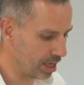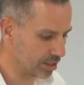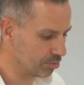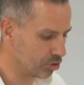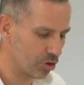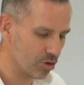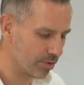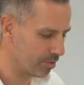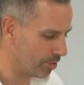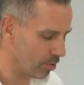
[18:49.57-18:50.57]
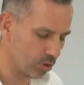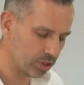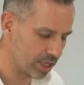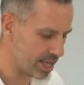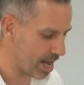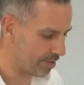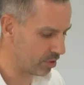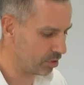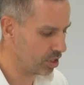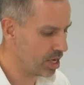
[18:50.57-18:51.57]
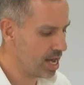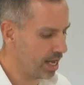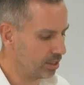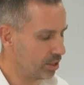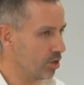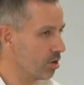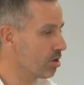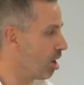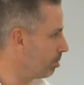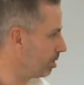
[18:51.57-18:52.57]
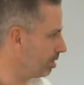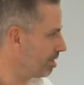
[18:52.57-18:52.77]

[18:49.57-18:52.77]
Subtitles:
as I'm sure we've all seen the adverts, it's the young couple